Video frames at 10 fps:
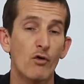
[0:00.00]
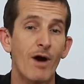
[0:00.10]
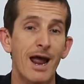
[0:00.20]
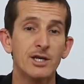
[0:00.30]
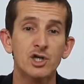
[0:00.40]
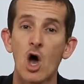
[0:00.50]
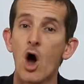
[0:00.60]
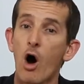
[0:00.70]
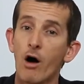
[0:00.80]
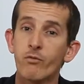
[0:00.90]
range
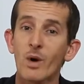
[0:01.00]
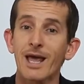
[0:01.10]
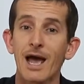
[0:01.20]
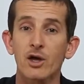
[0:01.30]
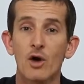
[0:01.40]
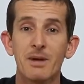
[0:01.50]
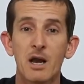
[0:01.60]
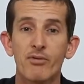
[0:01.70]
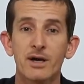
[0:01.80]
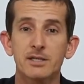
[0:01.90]
of Wacaco
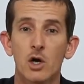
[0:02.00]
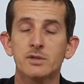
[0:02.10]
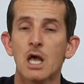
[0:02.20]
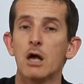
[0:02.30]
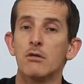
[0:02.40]
MiniPressos,